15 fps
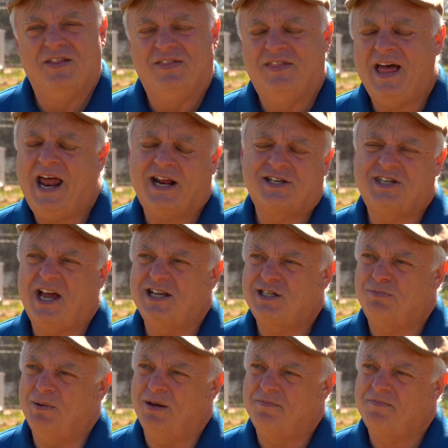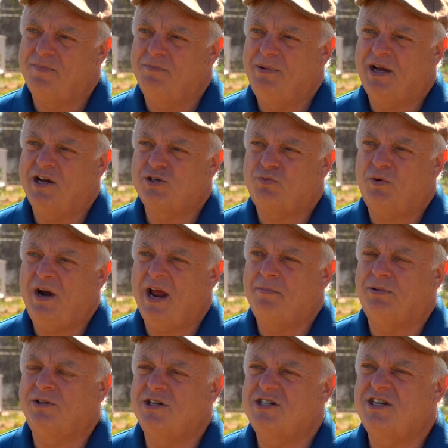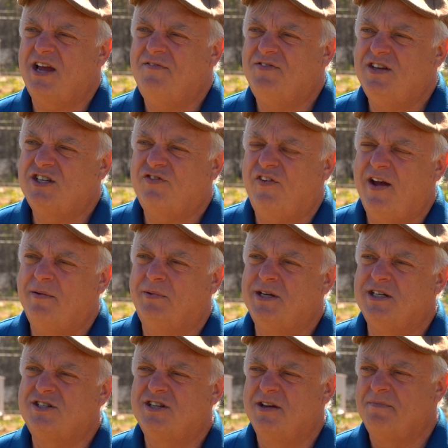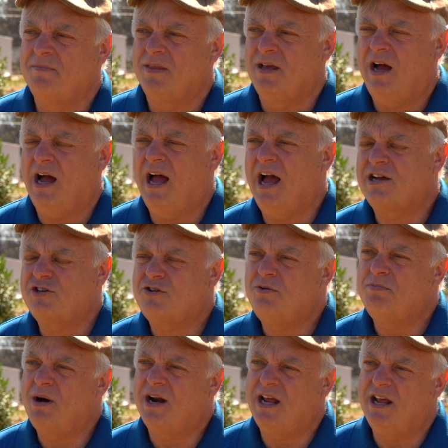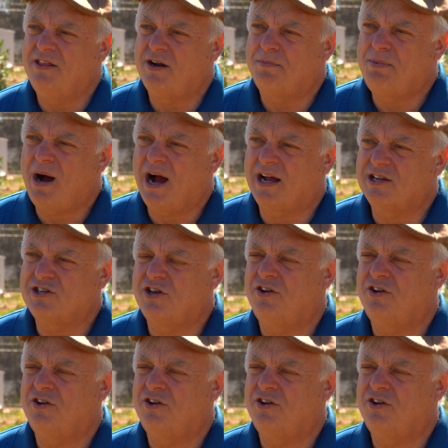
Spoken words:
That excites me because we're able to save these families extra money in their pockets.